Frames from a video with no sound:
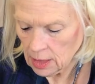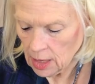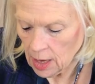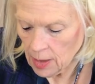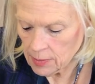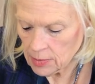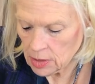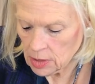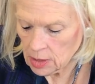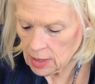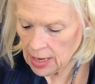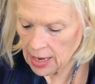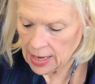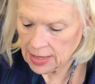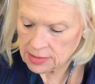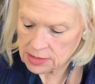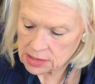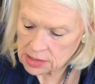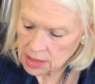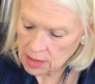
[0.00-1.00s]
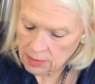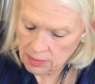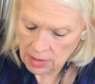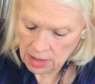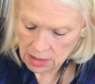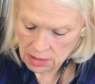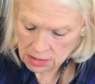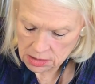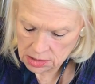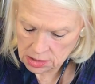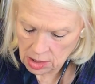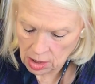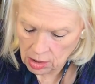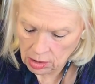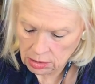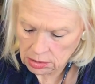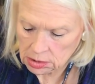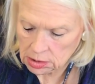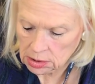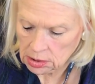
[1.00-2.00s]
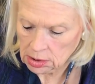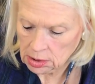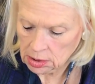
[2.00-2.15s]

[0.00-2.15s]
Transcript: I'm going to add some salt,